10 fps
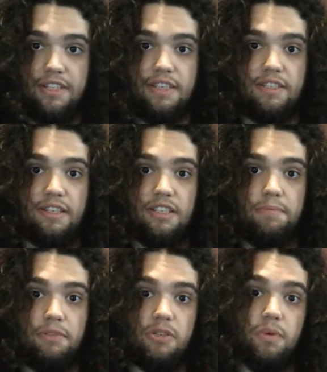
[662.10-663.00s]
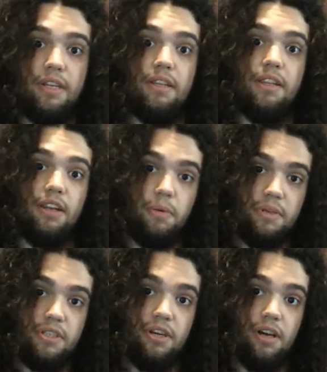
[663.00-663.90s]
distance between the note we
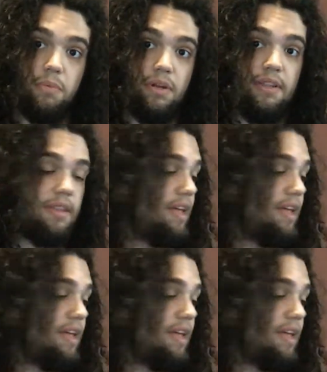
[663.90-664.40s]
started with